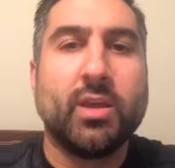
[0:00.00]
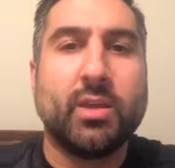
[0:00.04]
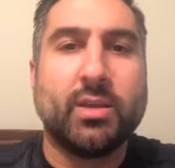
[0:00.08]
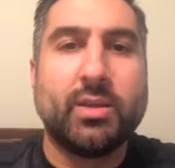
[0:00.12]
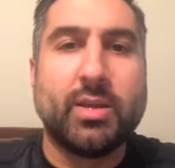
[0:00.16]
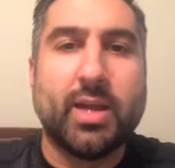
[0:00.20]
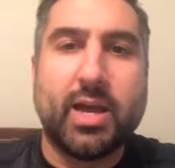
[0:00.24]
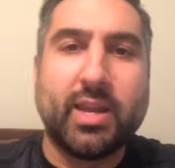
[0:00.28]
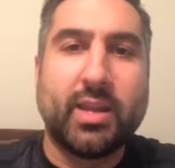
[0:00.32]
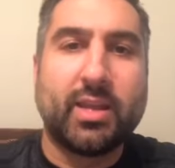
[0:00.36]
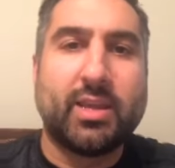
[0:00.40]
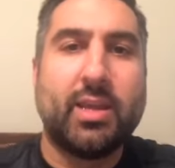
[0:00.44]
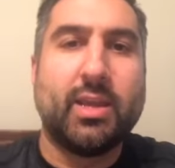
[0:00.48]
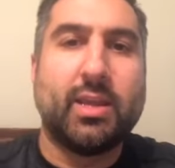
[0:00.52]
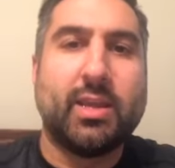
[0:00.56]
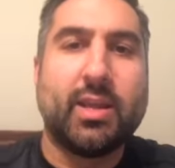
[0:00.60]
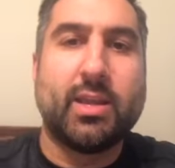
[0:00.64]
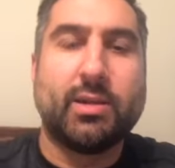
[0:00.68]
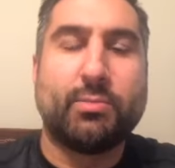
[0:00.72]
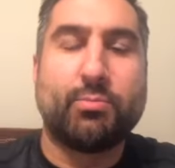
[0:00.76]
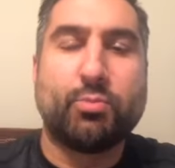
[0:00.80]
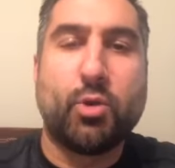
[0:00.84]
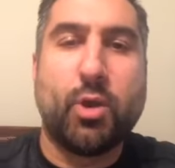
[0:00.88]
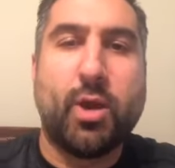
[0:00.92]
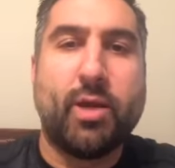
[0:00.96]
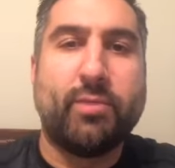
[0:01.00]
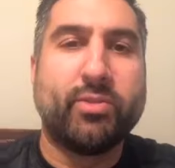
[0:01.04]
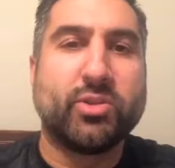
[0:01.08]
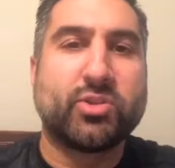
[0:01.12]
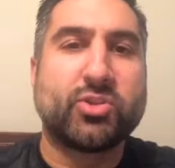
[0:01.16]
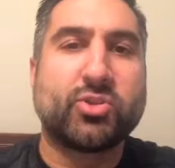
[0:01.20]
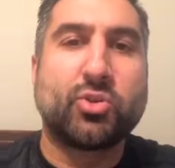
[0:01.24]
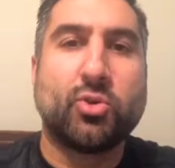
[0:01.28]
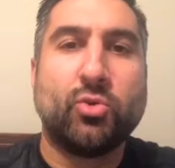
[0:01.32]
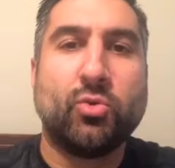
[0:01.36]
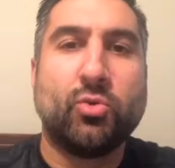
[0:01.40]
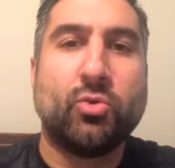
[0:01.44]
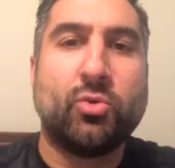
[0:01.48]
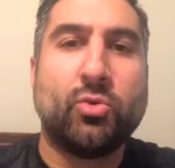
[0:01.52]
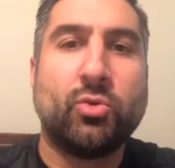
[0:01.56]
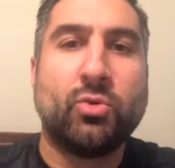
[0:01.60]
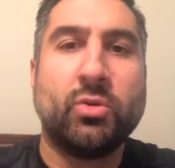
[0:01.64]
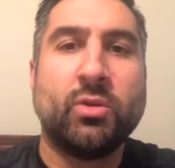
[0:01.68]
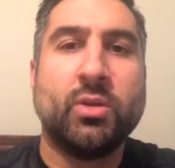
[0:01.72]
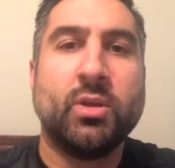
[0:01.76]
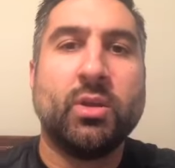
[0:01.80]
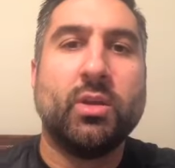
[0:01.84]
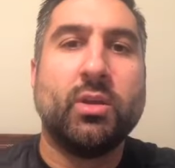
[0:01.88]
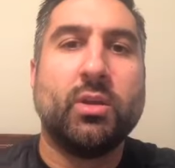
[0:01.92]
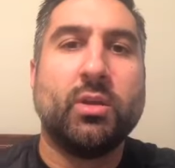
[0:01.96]
got a kid at a private
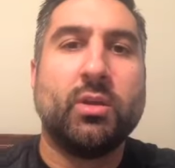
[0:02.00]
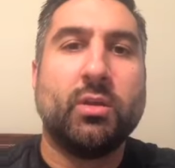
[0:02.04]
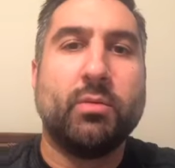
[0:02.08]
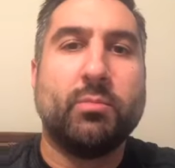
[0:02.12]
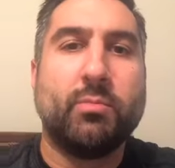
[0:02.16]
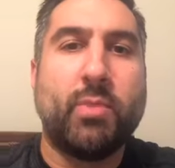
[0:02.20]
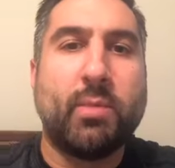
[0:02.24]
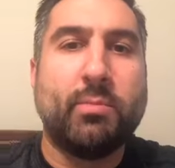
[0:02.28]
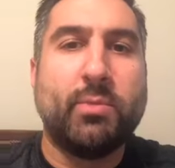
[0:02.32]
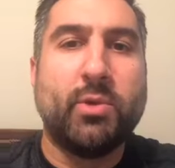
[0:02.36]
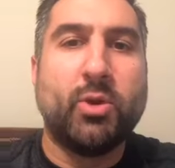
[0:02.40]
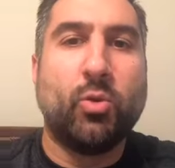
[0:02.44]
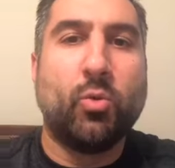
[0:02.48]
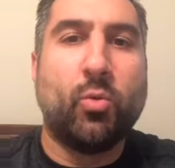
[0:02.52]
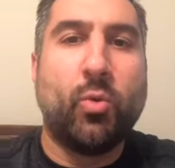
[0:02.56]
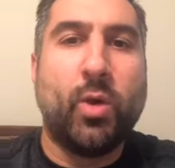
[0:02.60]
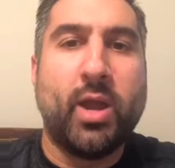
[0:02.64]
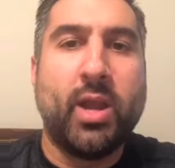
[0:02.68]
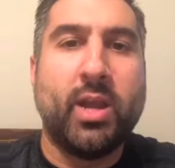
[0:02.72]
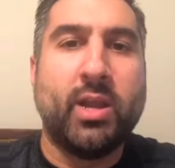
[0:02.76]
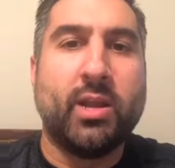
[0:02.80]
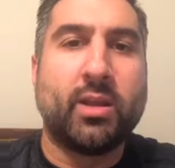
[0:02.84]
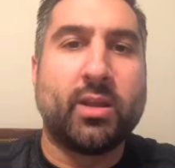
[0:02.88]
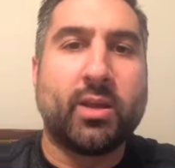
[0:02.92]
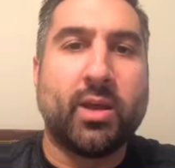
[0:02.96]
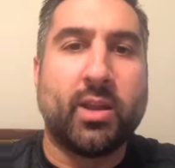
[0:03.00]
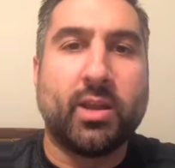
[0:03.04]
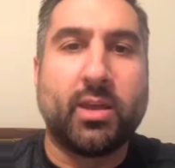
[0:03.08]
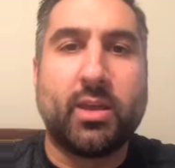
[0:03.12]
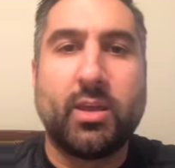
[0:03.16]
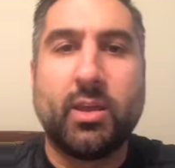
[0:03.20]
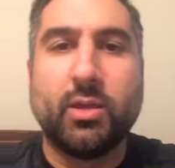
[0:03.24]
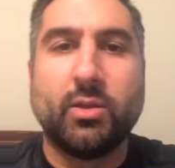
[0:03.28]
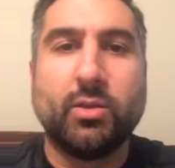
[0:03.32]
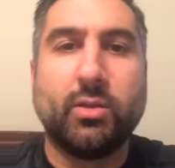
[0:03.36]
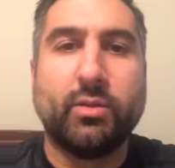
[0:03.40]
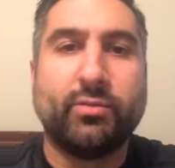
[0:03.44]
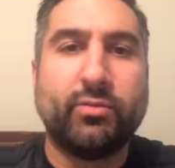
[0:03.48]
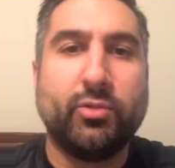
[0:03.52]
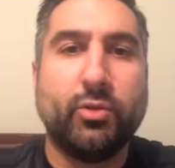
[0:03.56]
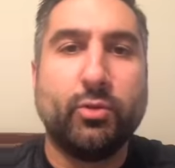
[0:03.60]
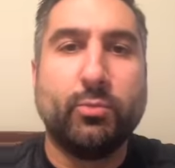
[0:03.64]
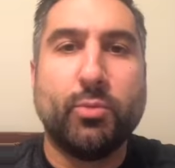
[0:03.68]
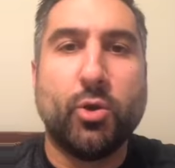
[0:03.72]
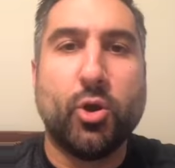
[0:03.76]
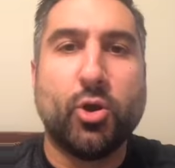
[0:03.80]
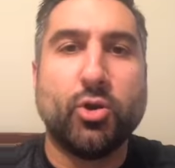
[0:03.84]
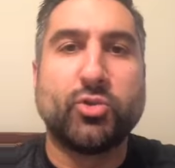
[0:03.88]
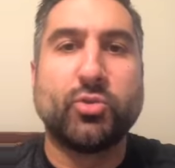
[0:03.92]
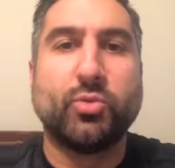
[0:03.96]
school, maybe a way to kind of kill a few
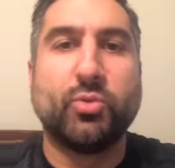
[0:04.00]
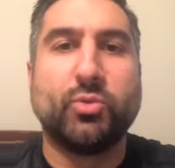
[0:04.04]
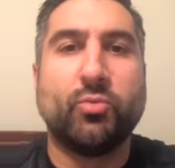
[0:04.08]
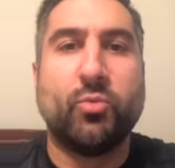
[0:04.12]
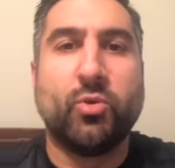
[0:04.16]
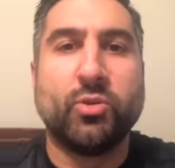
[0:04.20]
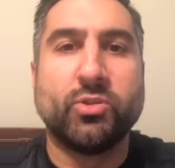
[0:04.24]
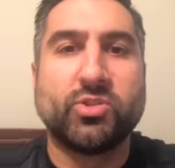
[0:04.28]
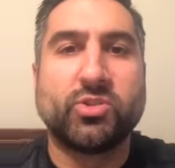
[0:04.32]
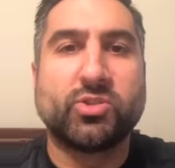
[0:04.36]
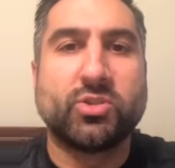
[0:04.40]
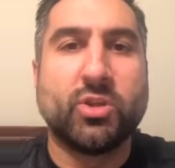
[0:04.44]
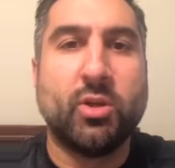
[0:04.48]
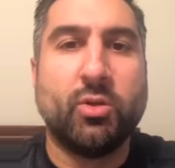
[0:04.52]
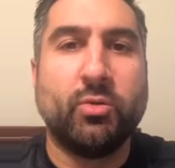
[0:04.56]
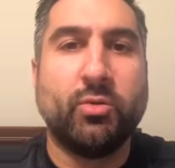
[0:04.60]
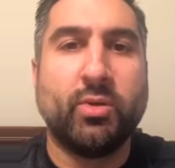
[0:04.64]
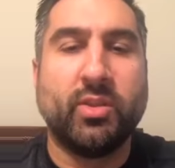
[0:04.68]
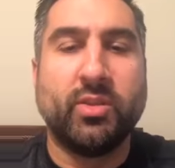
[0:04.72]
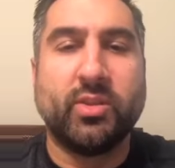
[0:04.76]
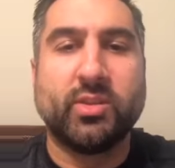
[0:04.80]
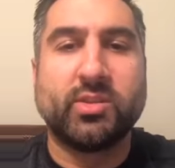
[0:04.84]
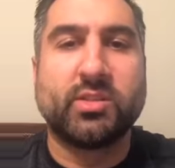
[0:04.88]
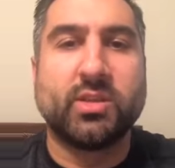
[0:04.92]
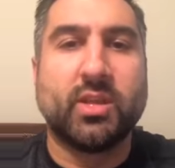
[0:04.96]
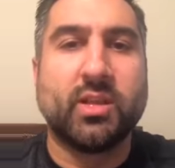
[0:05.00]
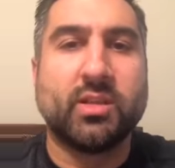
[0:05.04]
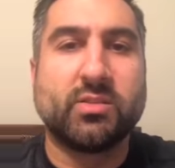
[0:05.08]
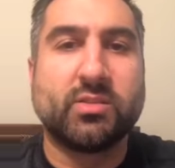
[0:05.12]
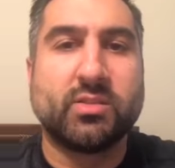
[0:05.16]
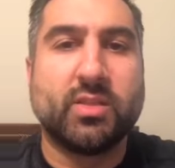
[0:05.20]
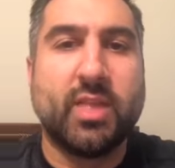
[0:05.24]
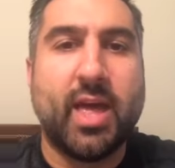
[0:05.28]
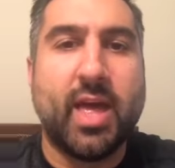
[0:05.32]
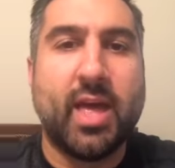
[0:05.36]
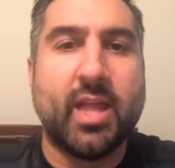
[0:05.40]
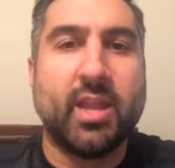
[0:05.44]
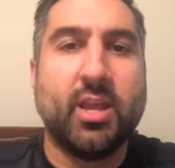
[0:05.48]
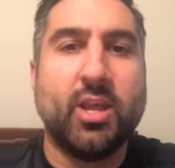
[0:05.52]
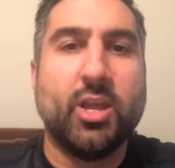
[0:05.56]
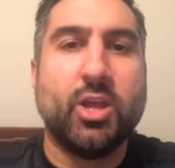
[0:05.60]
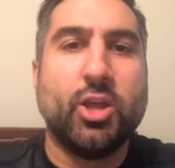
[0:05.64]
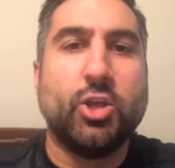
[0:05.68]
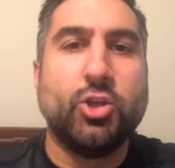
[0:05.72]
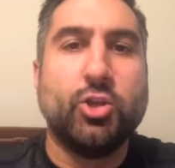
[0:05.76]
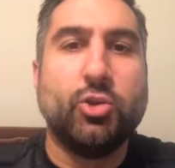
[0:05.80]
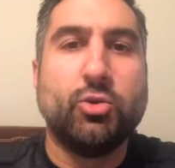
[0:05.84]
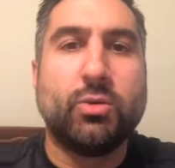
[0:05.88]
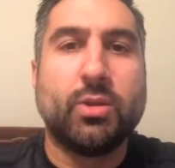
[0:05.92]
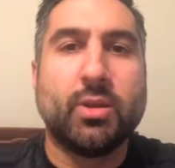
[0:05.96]
birds with one stone, in the sense that
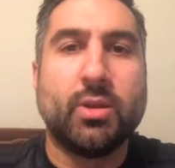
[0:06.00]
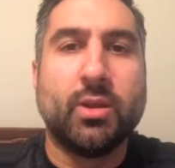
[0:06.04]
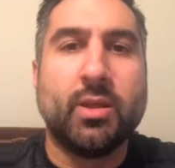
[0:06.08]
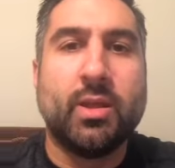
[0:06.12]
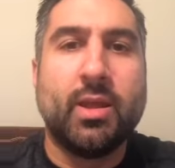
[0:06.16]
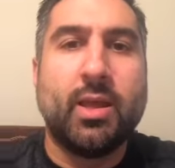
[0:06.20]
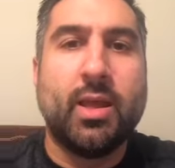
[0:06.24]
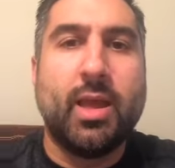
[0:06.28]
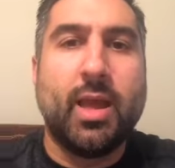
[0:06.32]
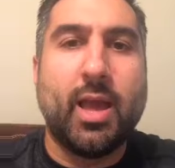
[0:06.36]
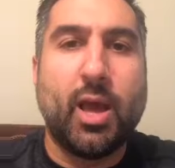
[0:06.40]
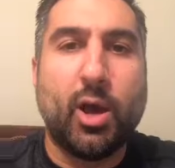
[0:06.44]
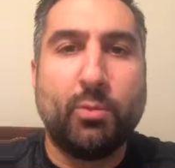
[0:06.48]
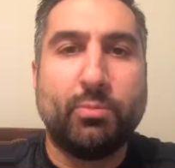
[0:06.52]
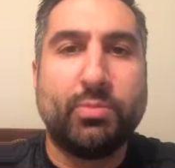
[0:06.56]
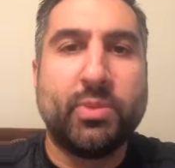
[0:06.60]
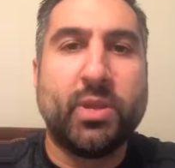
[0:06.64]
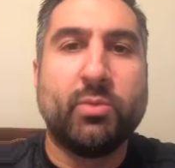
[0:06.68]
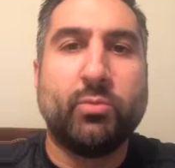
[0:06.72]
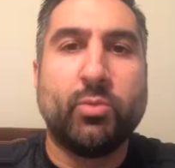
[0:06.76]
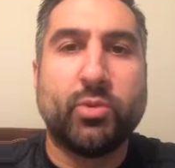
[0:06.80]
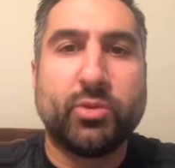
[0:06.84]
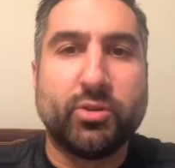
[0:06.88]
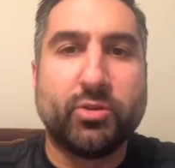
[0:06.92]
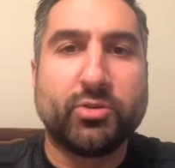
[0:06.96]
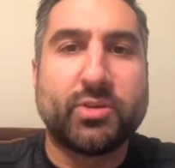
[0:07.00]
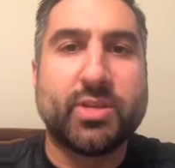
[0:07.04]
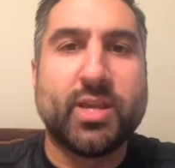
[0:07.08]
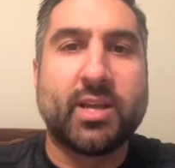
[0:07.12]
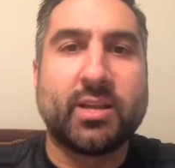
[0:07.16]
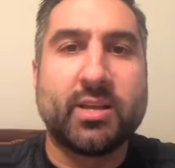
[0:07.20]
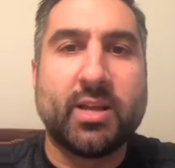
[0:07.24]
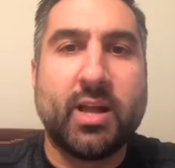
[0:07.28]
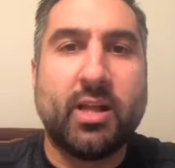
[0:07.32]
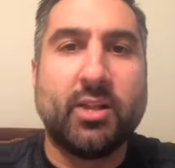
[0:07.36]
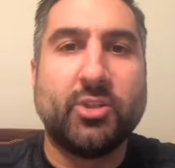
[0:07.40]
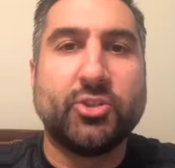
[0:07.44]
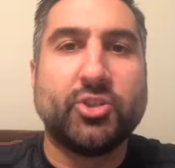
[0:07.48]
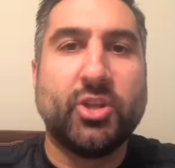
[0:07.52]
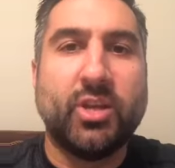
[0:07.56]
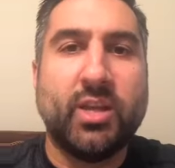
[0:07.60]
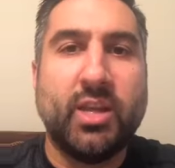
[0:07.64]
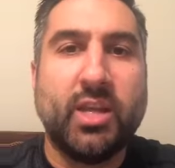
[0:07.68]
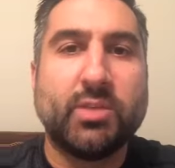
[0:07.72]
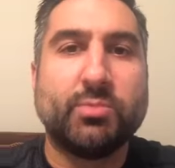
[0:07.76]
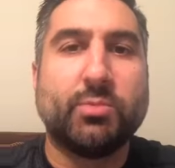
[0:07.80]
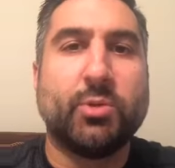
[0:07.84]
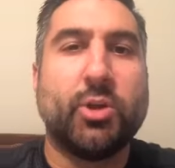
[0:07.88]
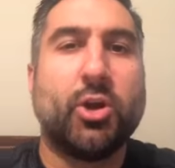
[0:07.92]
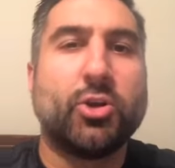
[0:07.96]
you can help them with their technology
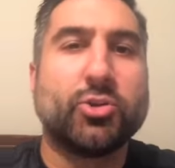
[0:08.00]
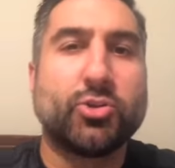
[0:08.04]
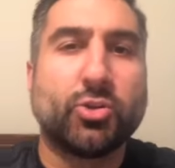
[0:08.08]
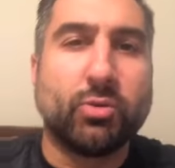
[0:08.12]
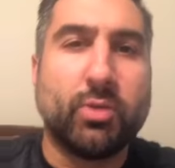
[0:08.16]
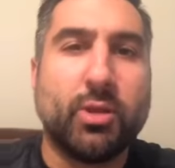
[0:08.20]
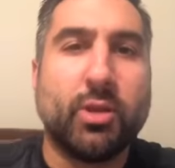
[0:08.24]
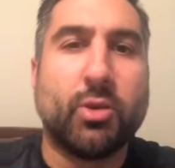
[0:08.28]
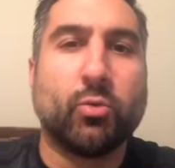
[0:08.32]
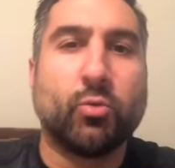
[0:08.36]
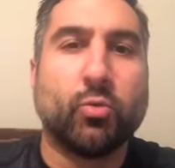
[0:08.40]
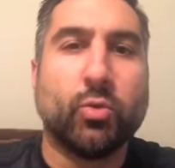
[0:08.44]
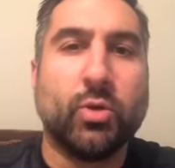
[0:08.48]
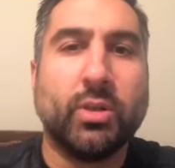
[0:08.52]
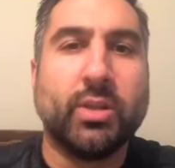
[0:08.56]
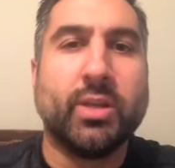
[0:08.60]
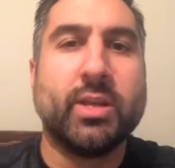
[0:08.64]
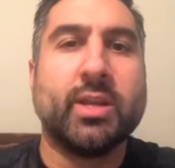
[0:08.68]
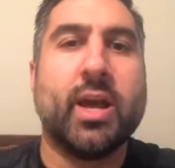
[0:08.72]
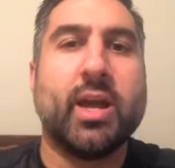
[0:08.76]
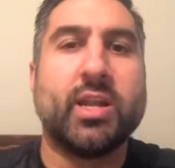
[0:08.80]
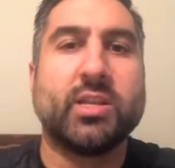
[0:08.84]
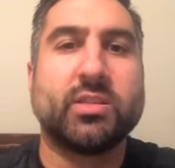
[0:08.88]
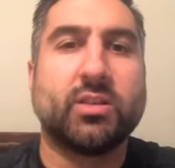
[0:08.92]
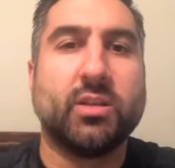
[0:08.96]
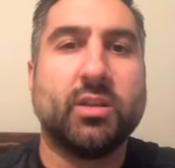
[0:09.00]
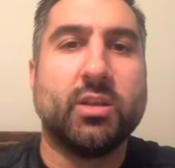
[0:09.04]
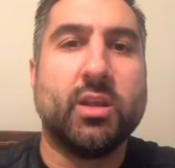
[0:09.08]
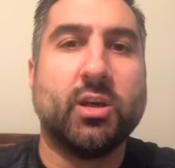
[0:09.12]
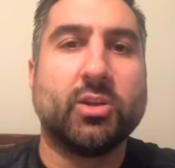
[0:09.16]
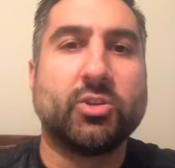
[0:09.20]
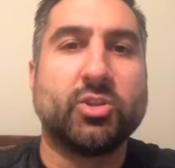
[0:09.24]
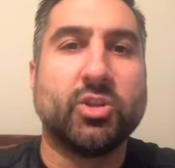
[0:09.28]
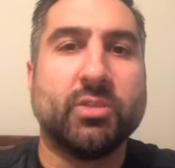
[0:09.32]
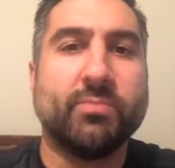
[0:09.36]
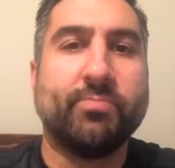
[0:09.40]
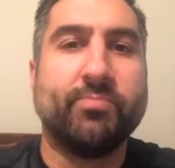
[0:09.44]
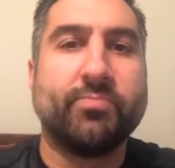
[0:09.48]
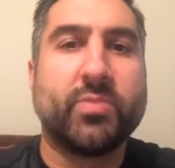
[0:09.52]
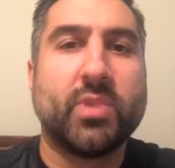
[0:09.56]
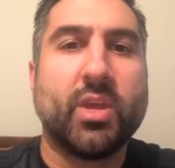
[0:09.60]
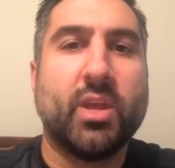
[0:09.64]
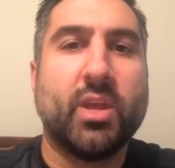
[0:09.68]
needs but also get a really nice deduction.